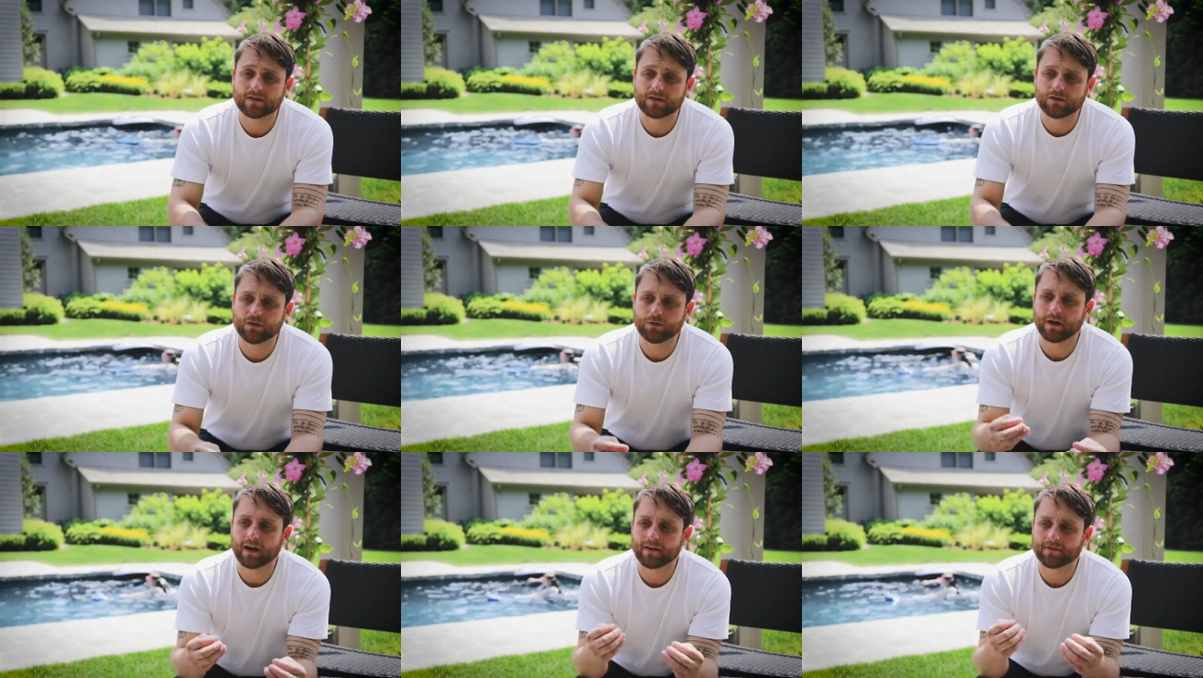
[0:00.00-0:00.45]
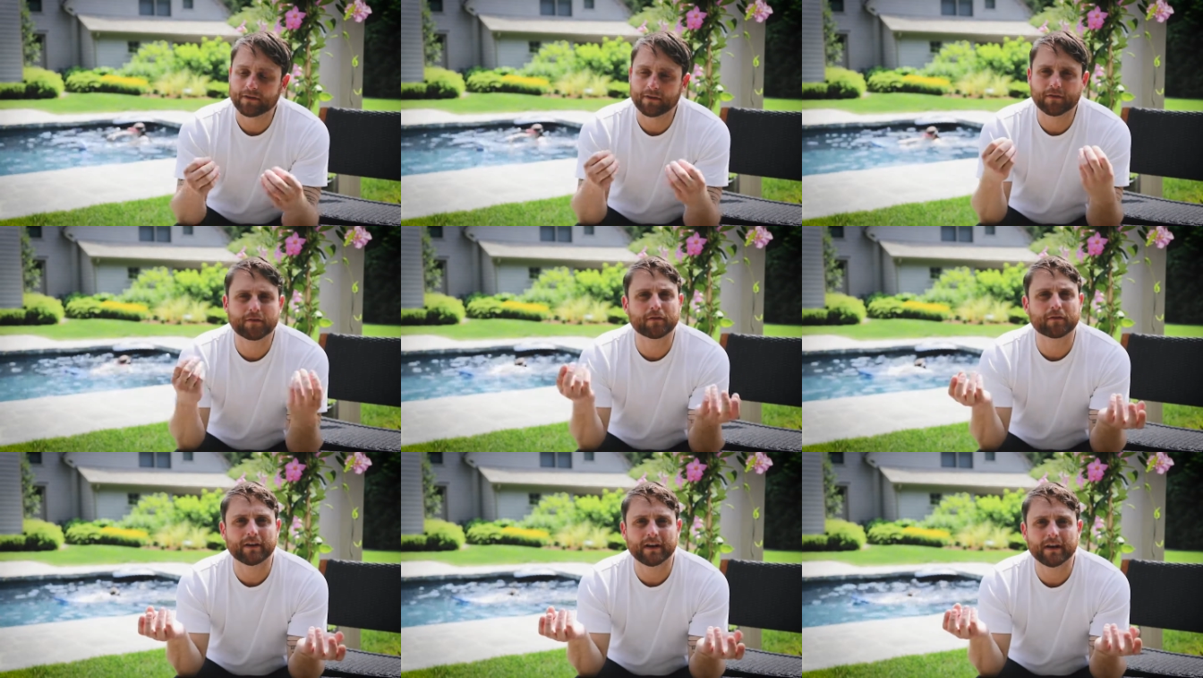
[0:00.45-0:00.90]
You have the
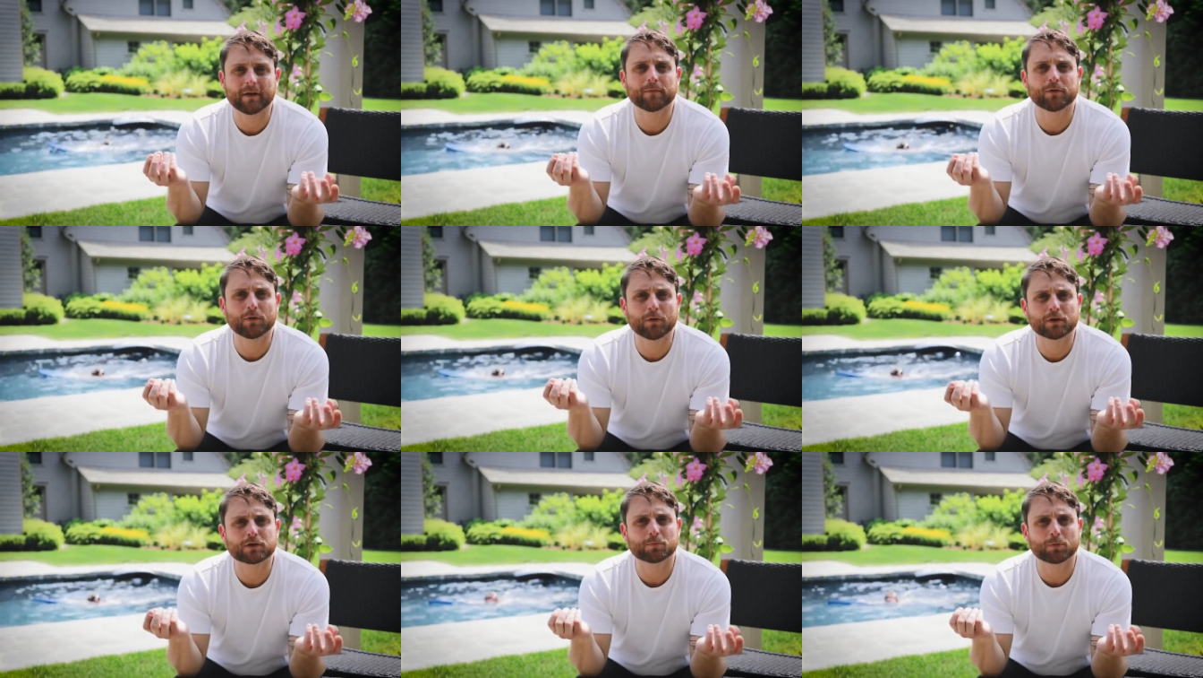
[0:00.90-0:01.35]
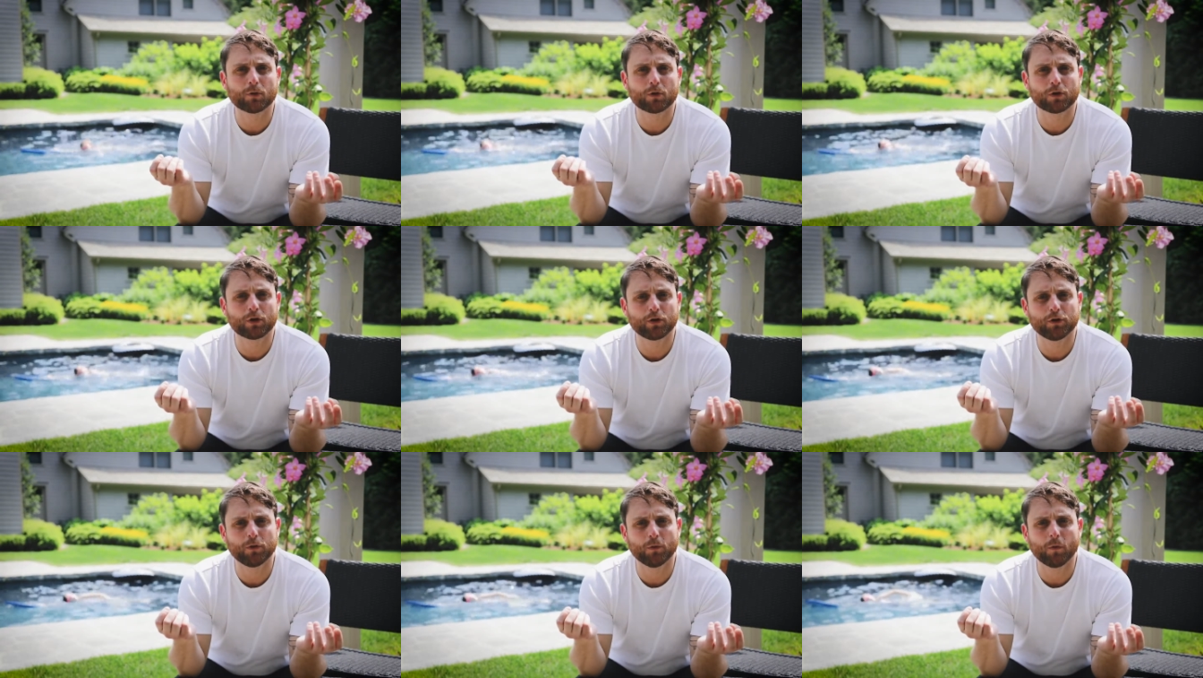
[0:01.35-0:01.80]
freedom to explore
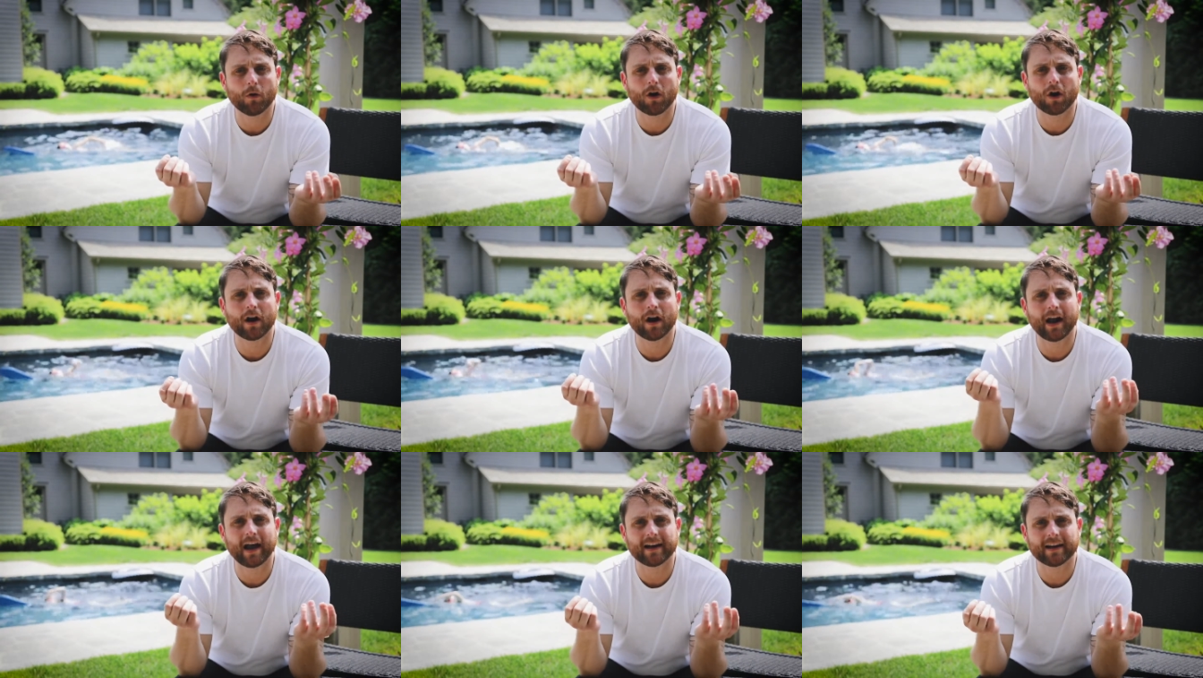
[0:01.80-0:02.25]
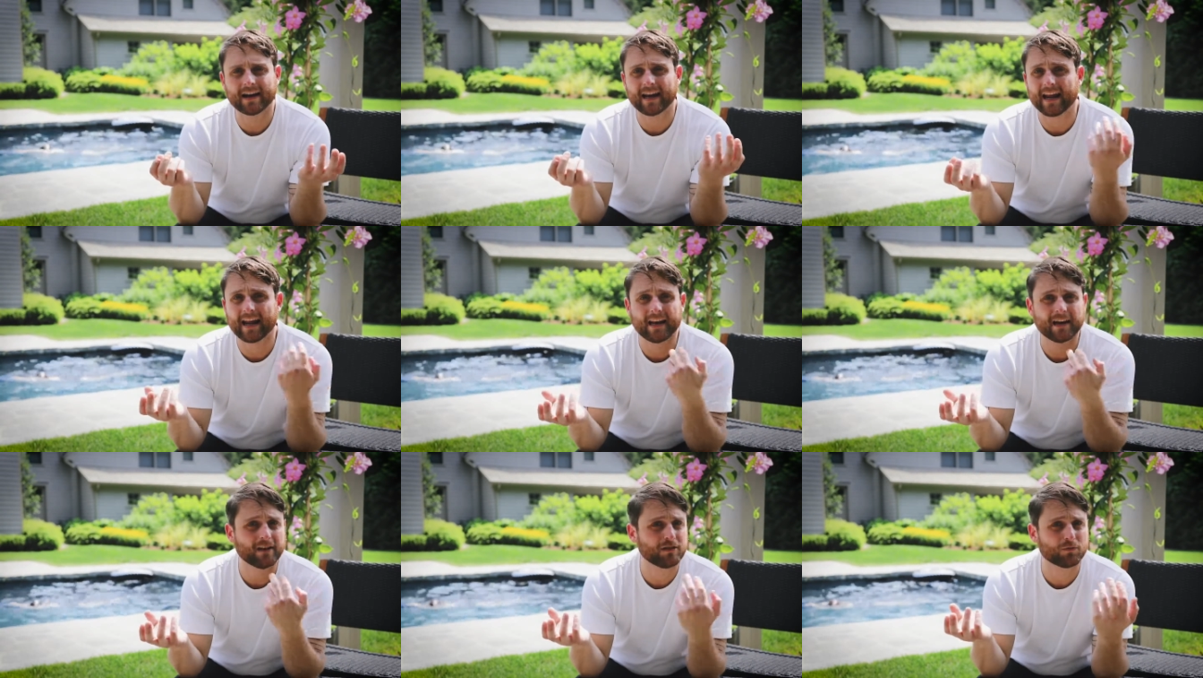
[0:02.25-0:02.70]
who you are at an
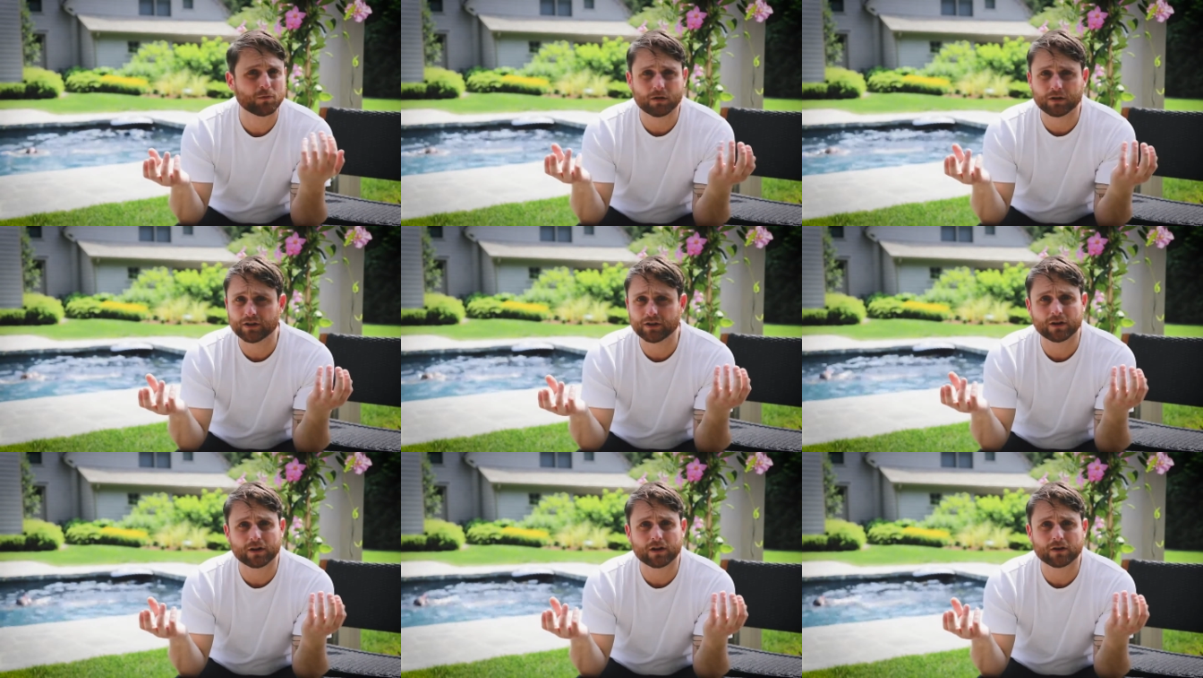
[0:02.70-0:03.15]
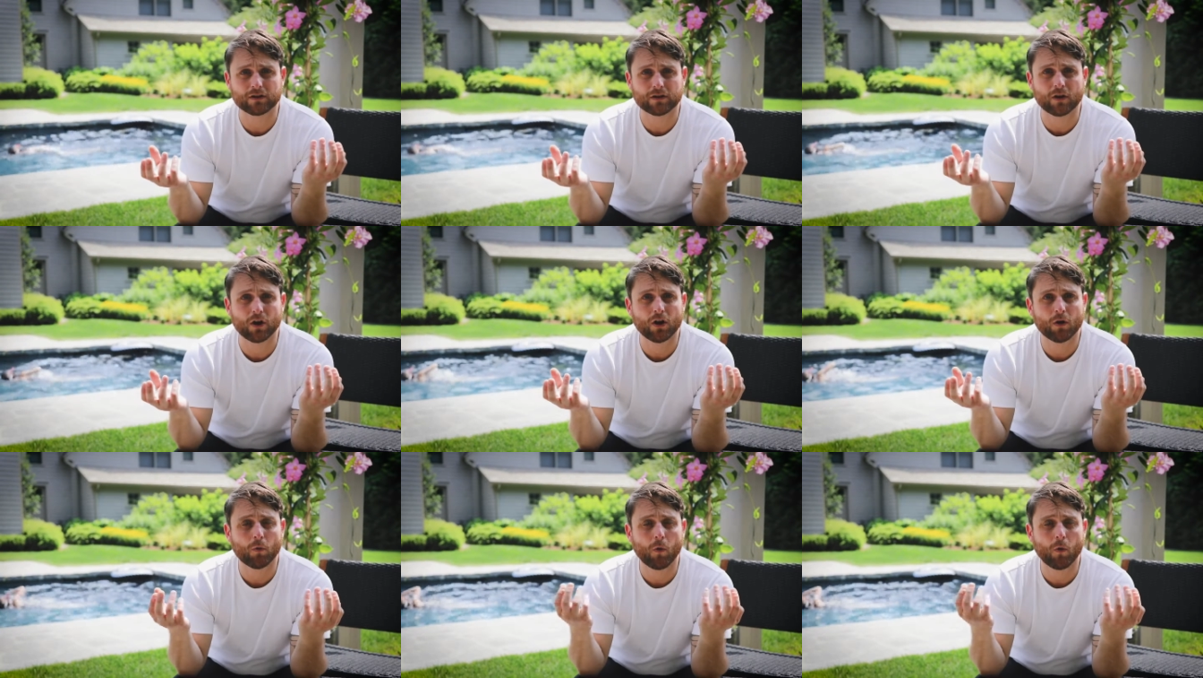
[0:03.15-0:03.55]
age when you're,